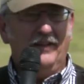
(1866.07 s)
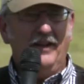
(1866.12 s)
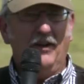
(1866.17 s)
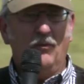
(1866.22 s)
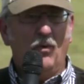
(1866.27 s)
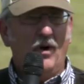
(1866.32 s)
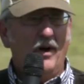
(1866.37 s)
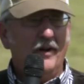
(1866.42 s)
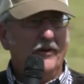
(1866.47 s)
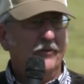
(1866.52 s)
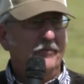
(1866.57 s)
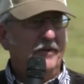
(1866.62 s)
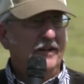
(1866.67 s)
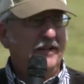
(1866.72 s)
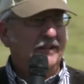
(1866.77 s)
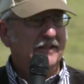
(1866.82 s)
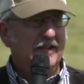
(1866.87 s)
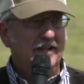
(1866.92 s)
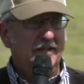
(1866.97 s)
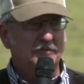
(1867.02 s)
Yeah, water
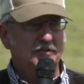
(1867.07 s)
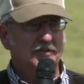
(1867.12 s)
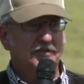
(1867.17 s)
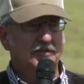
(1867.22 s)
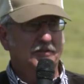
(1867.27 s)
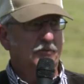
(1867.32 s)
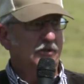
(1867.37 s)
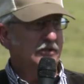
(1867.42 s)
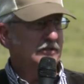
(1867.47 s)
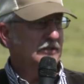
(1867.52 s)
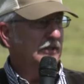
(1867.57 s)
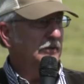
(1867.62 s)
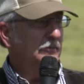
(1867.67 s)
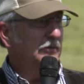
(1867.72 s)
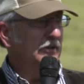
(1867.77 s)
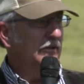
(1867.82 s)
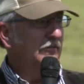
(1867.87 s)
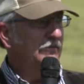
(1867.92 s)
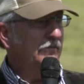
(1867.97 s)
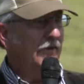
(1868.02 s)
many times is the most
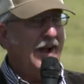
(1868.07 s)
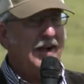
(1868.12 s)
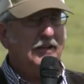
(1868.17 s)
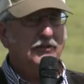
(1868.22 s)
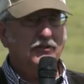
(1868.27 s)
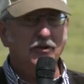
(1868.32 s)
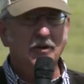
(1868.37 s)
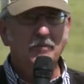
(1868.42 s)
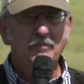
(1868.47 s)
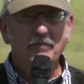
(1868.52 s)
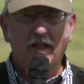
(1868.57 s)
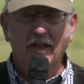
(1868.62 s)
limiting factor.